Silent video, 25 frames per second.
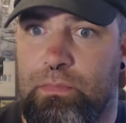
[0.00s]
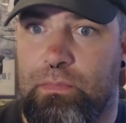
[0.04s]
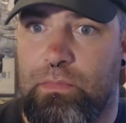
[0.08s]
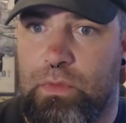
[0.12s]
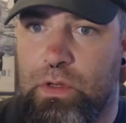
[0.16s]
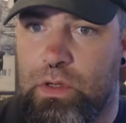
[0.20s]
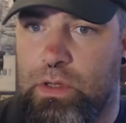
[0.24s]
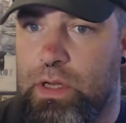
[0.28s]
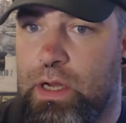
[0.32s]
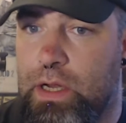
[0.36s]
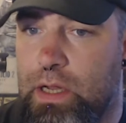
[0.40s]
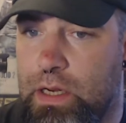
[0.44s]

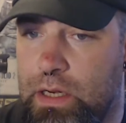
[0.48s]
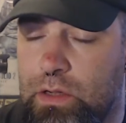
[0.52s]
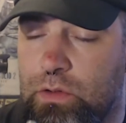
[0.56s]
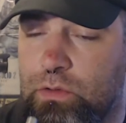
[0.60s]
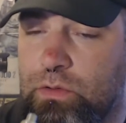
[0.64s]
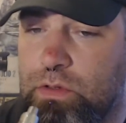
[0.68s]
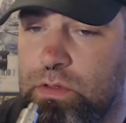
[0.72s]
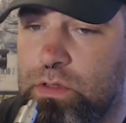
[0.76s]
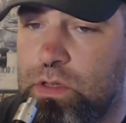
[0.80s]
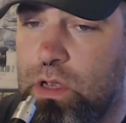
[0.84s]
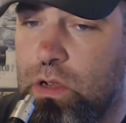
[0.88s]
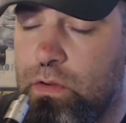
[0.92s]
Okay, a little
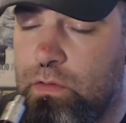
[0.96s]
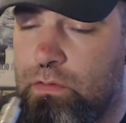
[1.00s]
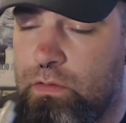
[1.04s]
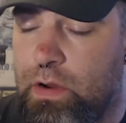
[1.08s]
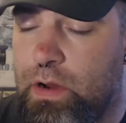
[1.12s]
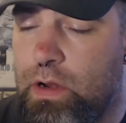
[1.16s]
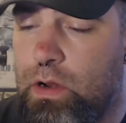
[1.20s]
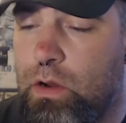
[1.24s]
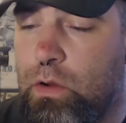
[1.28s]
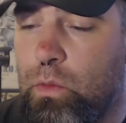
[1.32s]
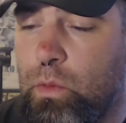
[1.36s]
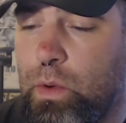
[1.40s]
does go a very
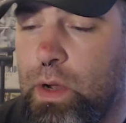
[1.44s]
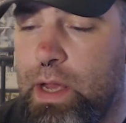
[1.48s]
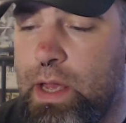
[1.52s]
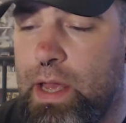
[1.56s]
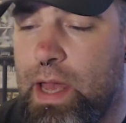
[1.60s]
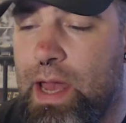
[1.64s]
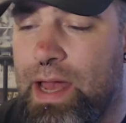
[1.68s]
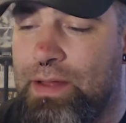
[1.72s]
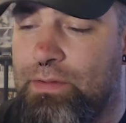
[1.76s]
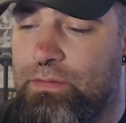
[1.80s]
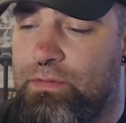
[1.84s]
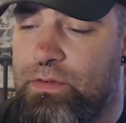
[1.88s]
long way,
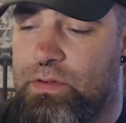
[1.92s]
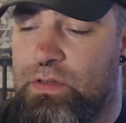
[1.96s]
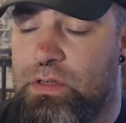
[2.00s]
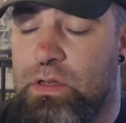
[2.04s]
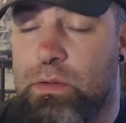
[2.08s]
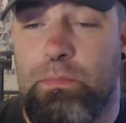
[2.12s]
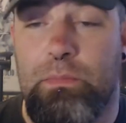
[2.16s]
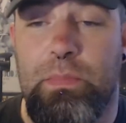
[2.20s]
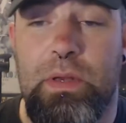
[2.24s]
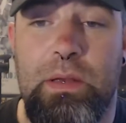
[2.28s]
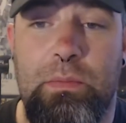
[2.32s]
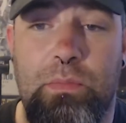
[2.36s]
and for
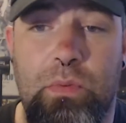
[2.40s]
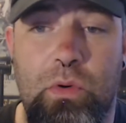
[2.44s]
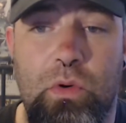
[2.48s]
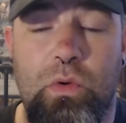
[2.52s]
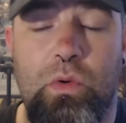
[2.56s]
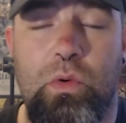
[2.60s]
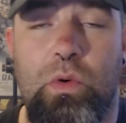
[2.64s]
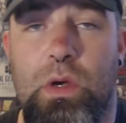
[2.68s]
some people,